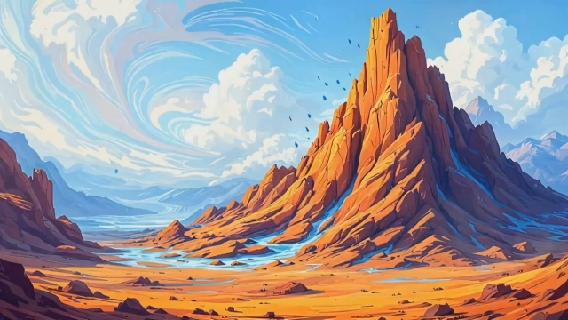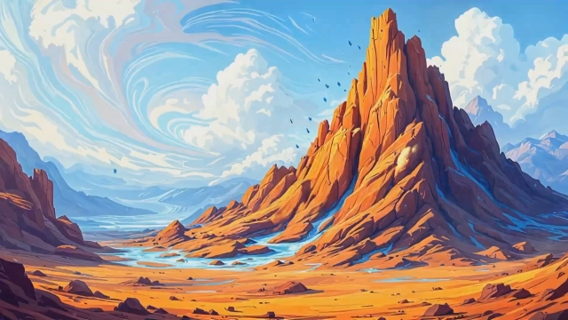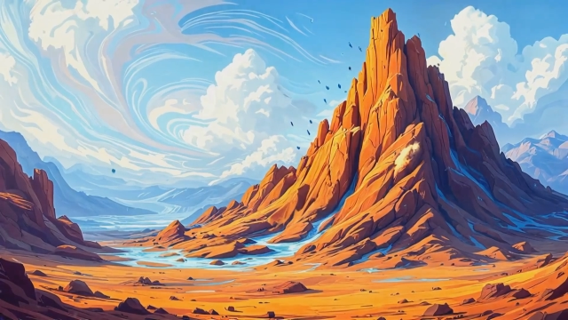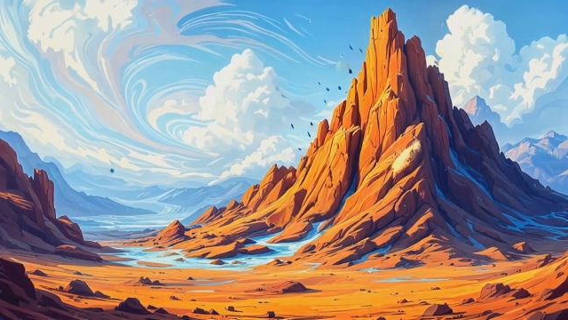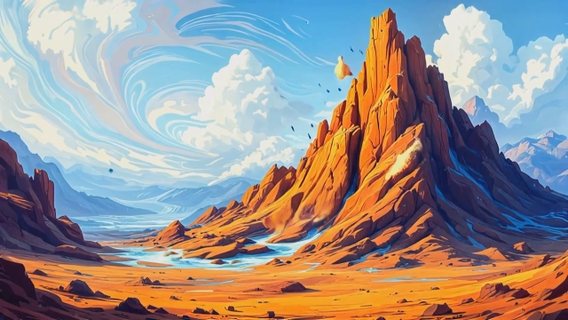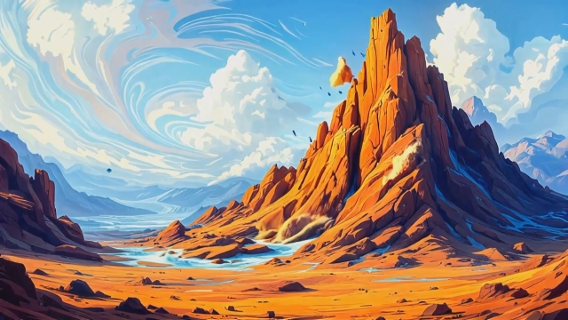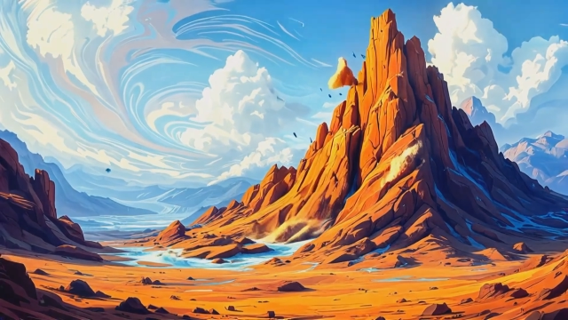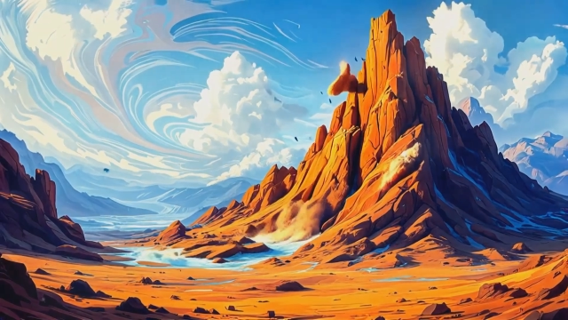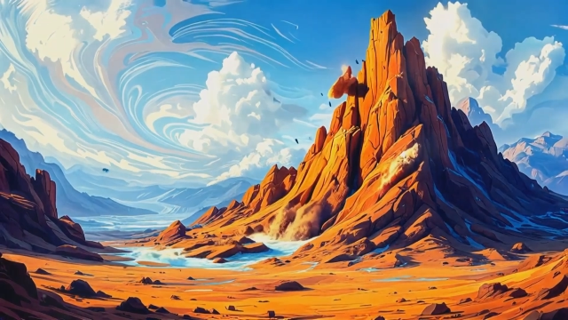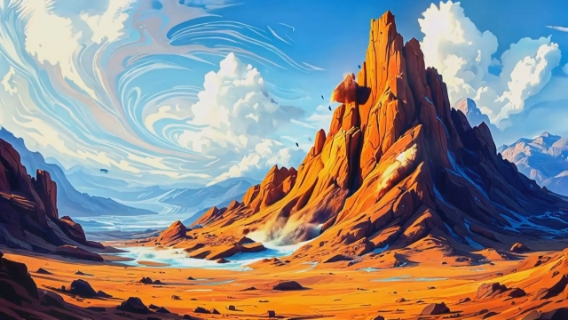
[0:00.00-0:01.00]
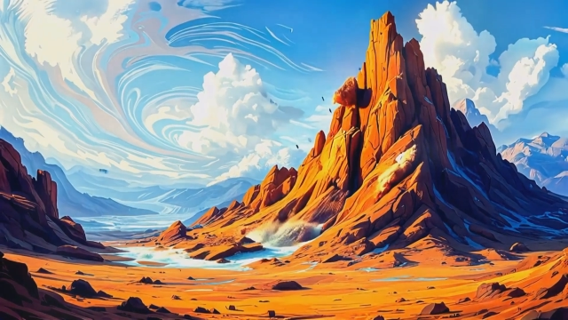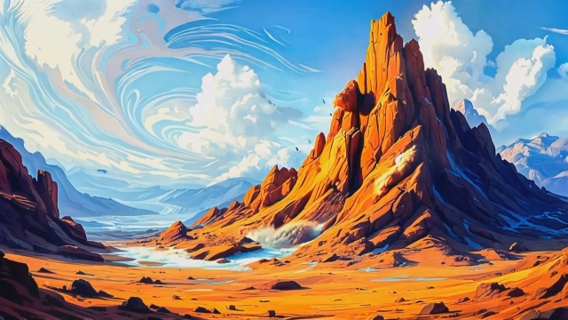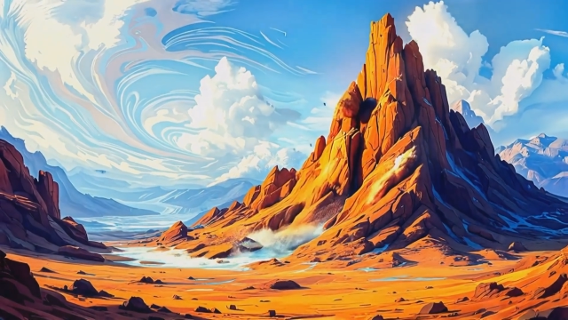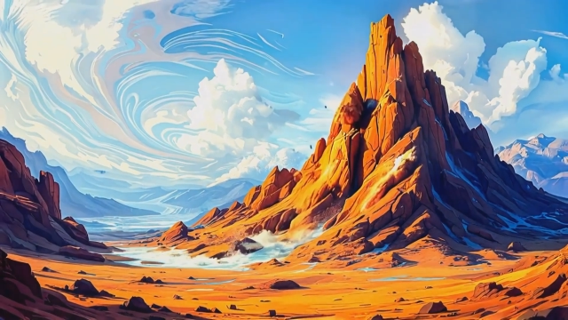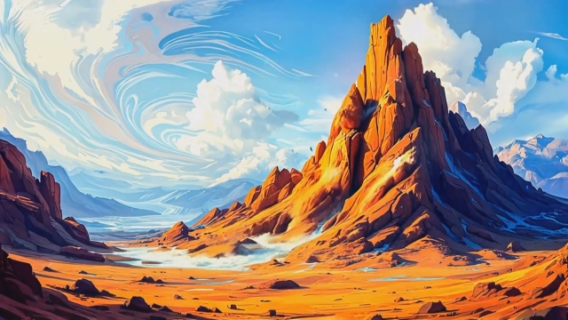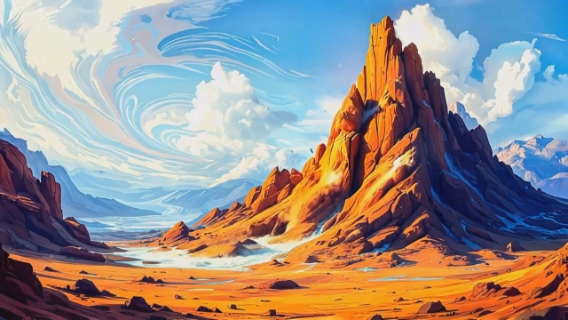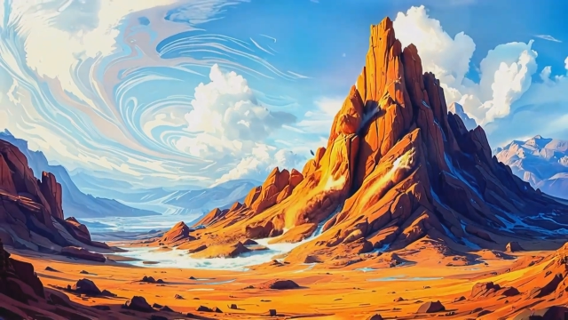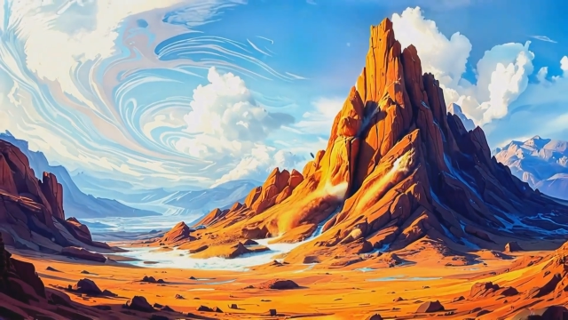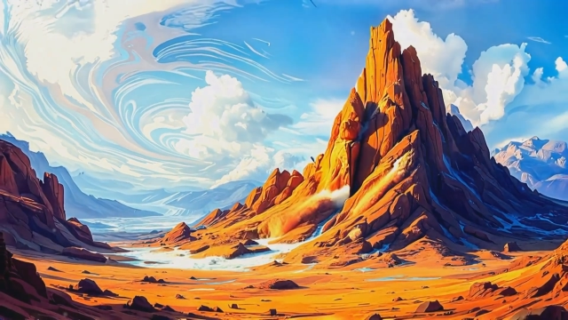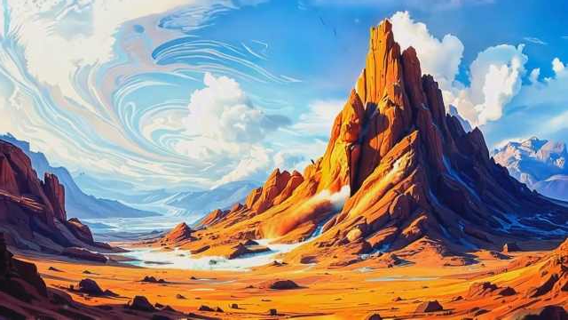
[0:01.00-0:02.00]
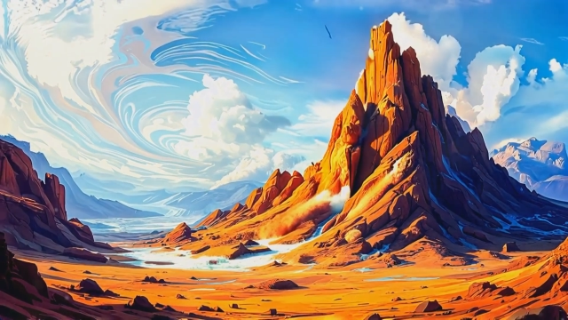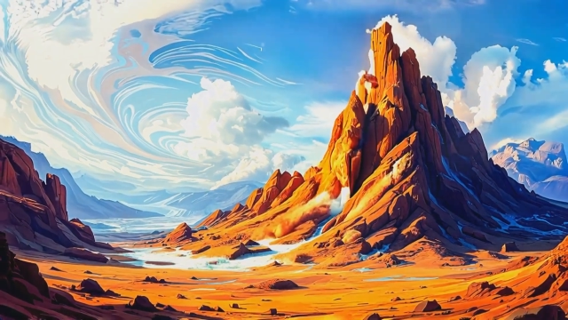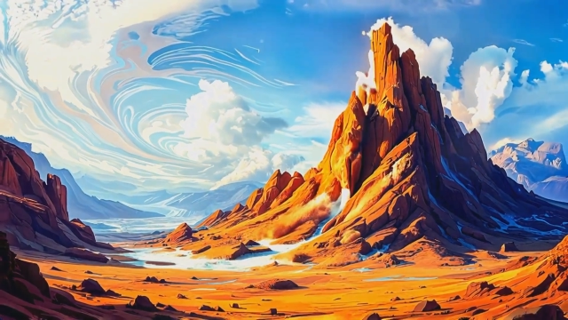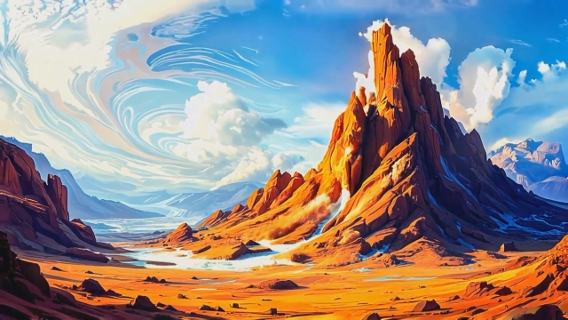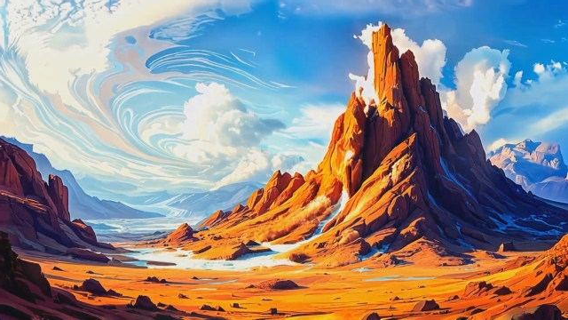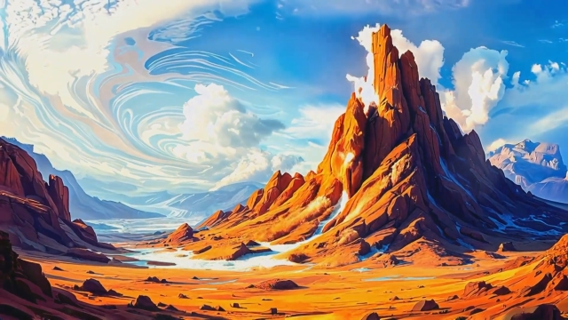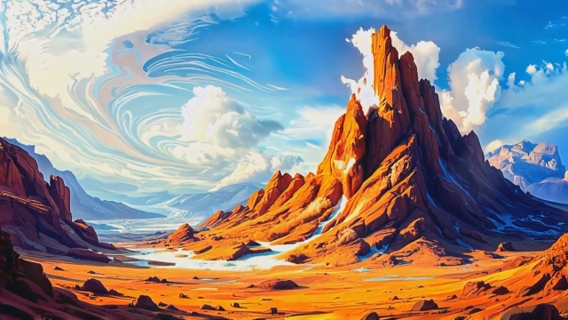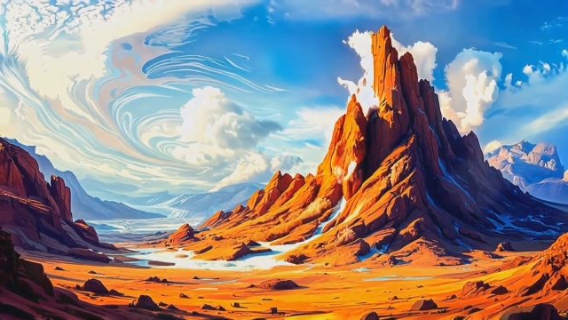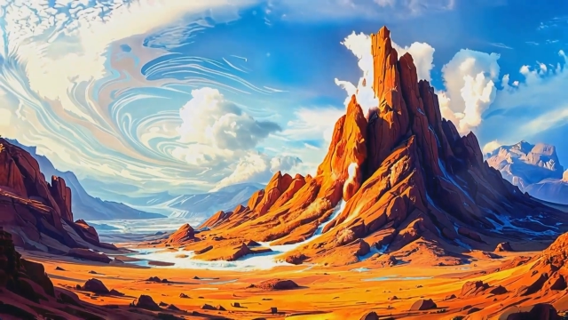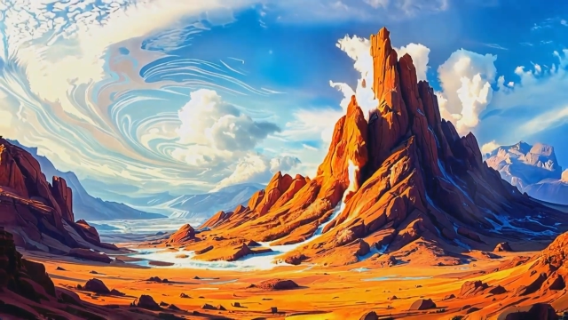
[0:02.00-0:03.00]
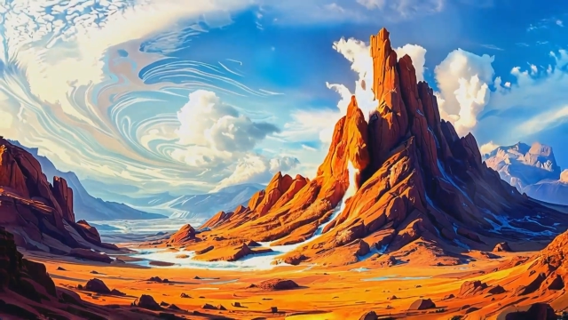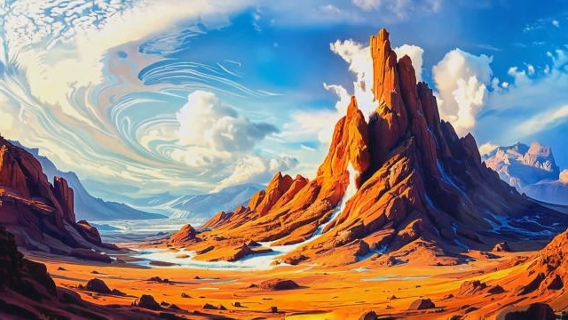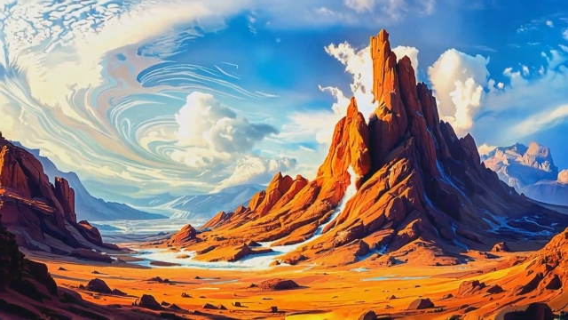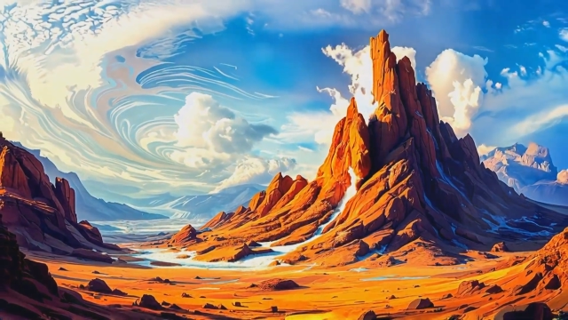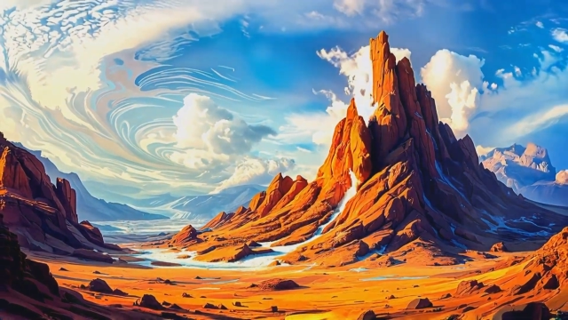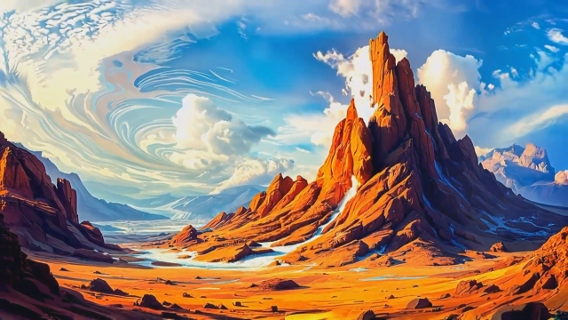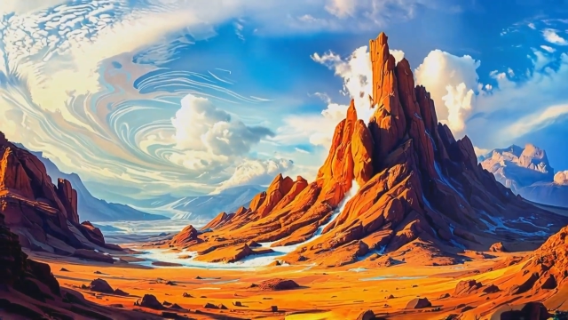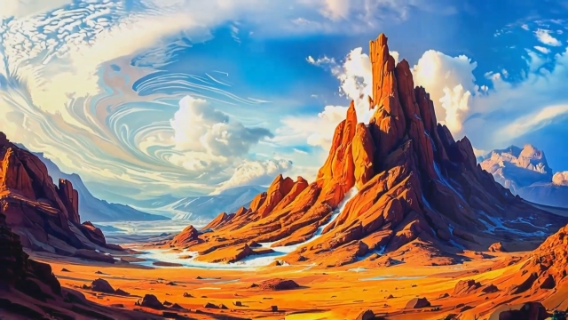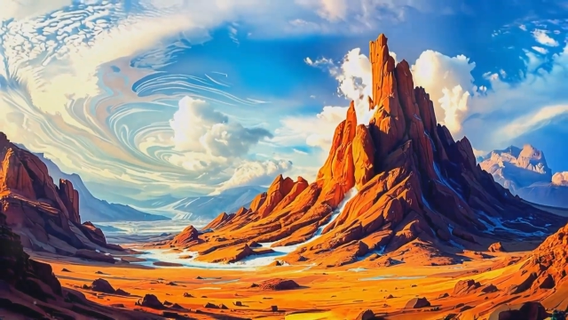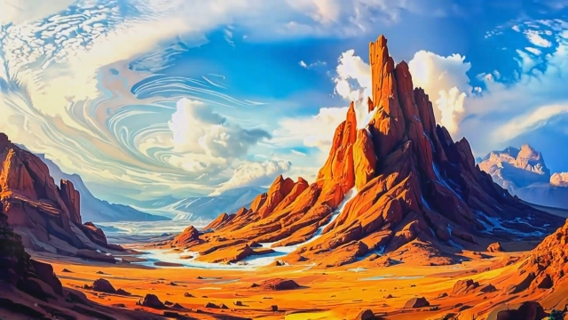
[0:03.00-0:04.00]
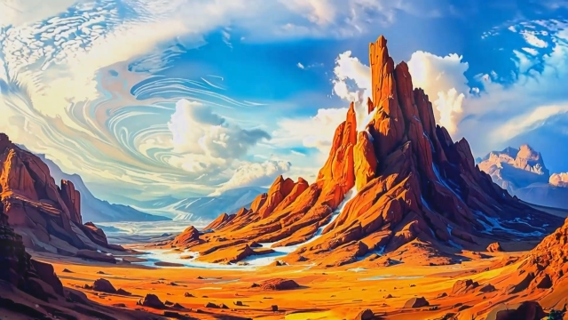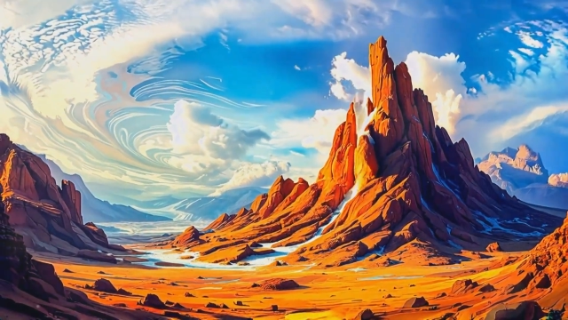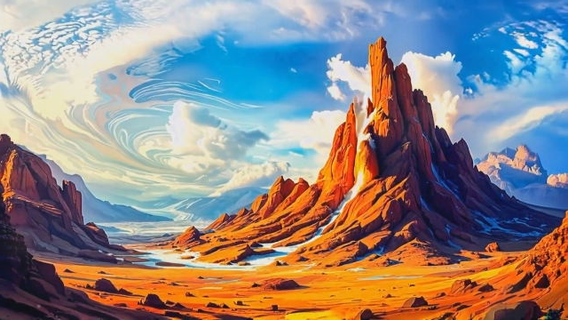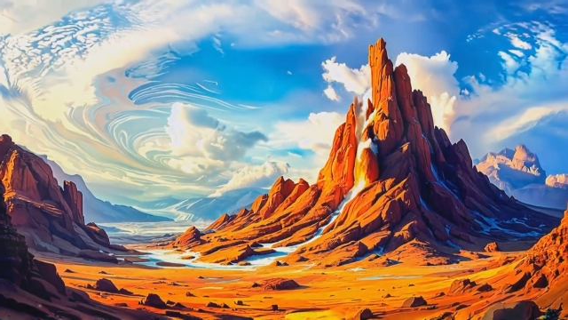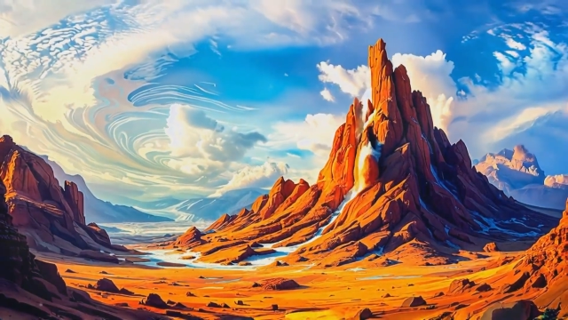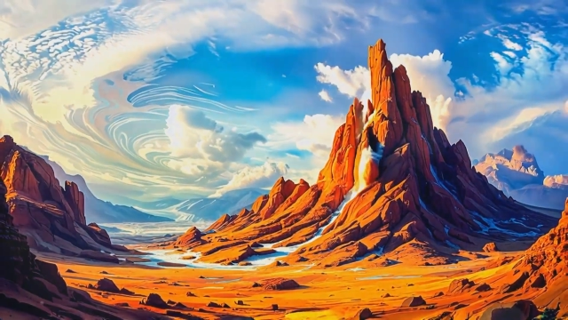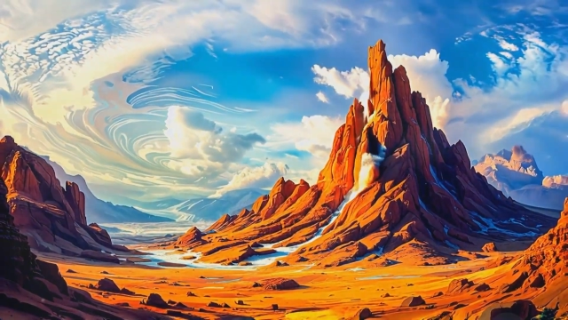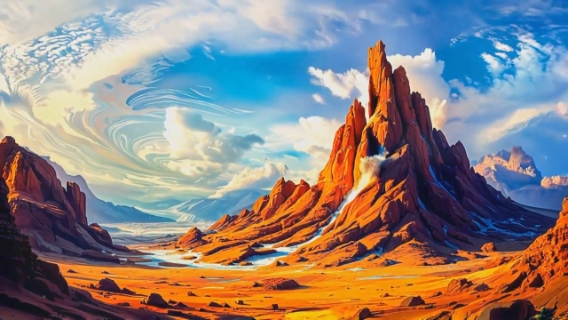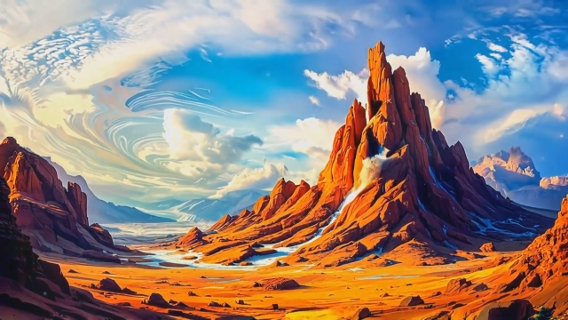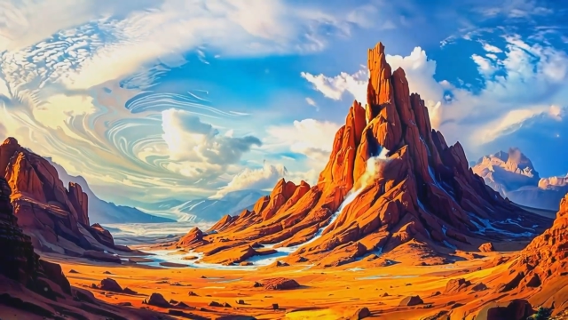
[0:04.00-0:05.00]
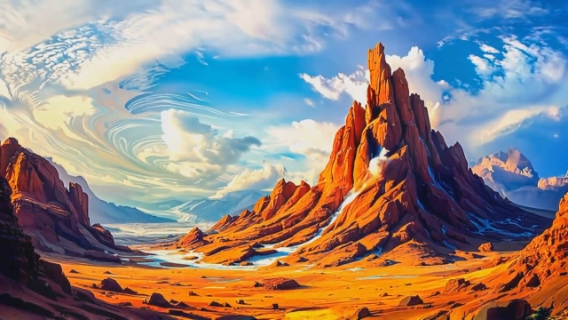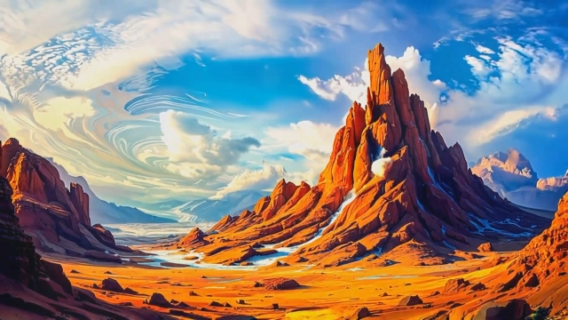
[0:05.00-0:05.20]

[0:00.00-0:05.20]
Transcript: (no speaker visible)